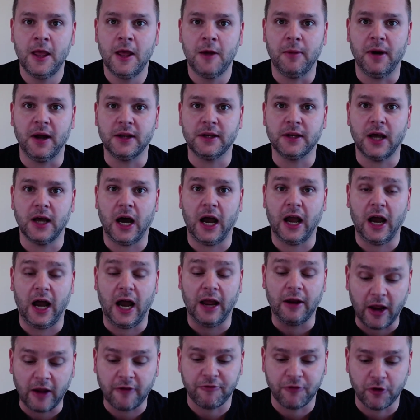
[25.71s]
But
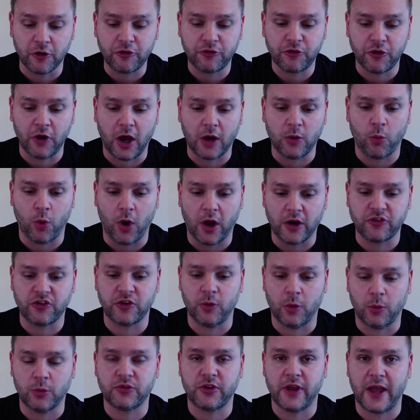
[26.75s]
I first thought
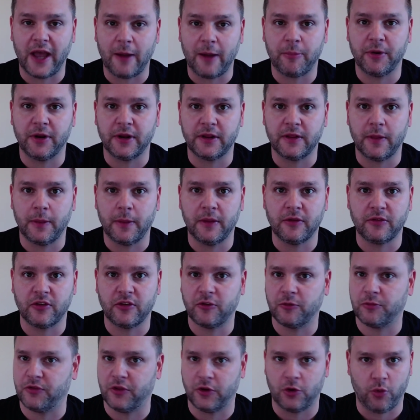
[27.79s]
watching what was happening, and this
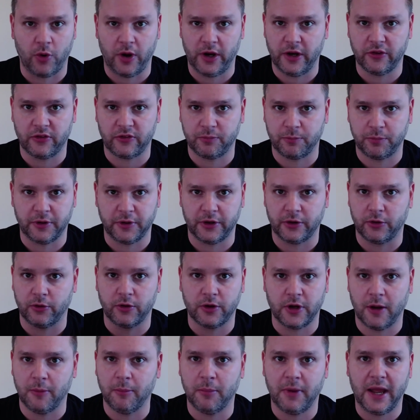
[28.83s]
is the greatest political
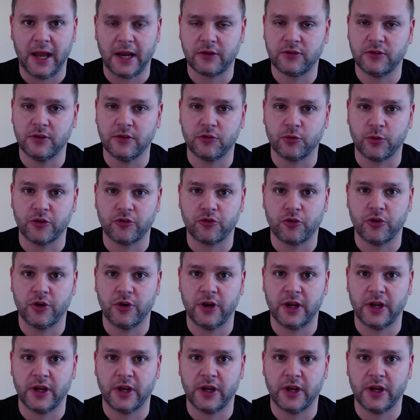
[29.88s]
comeback since Richard